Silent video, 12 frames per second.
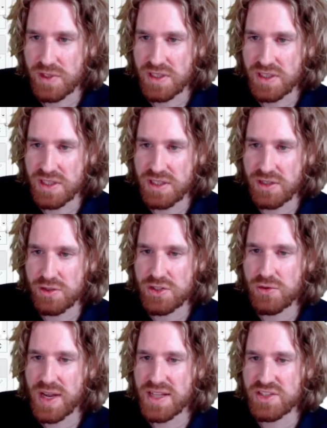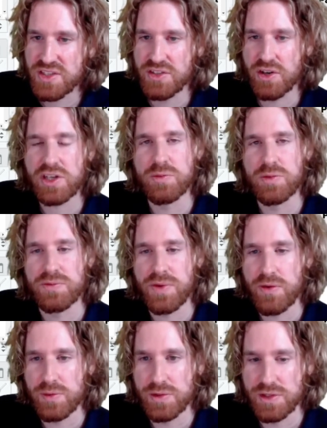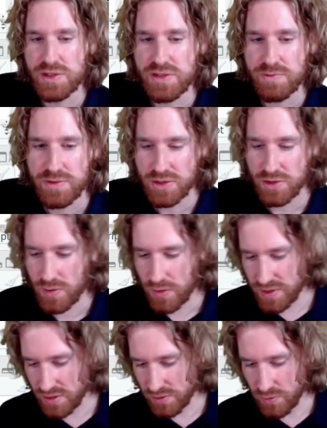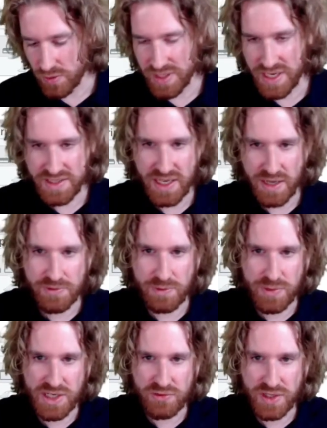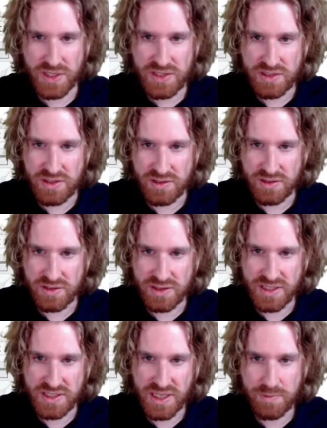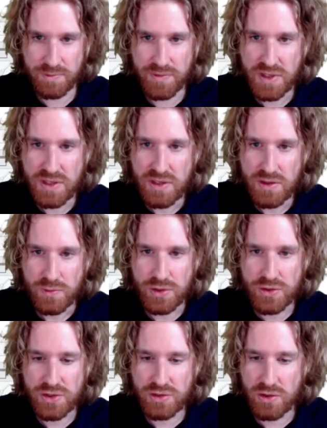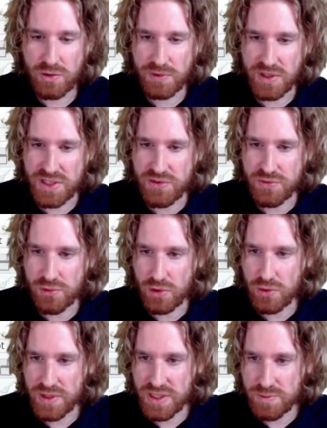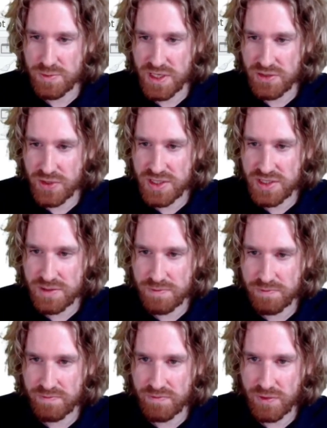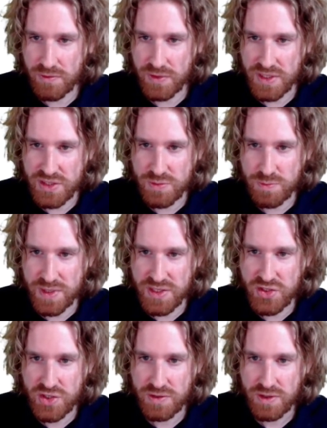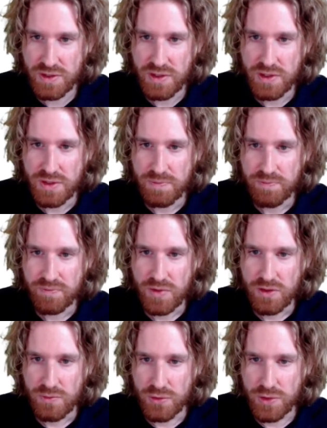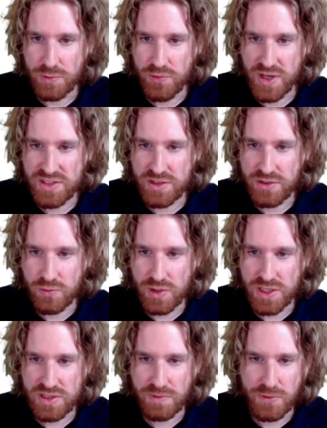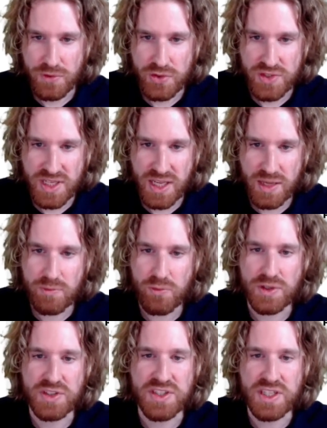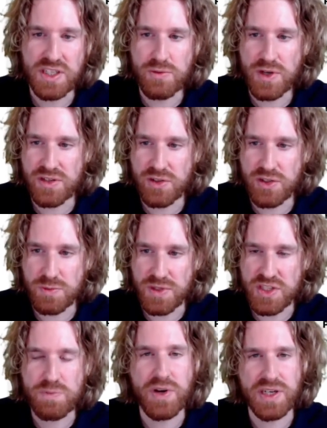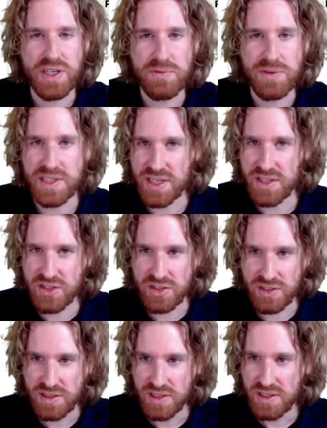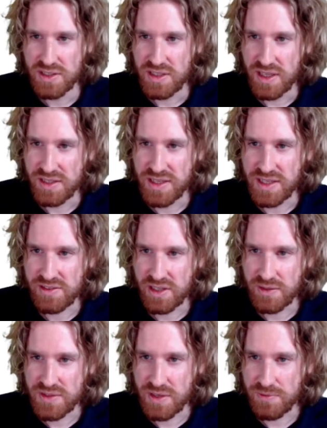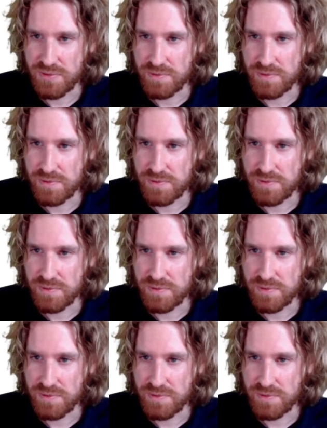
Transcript: it also adds the document variables. So where we on the one hand have the matrix, the DTM, we also know for each row in this matrix, for each speech, who the president was, the first name, what the year was of the speech, party affiliation, and that kind of stuff.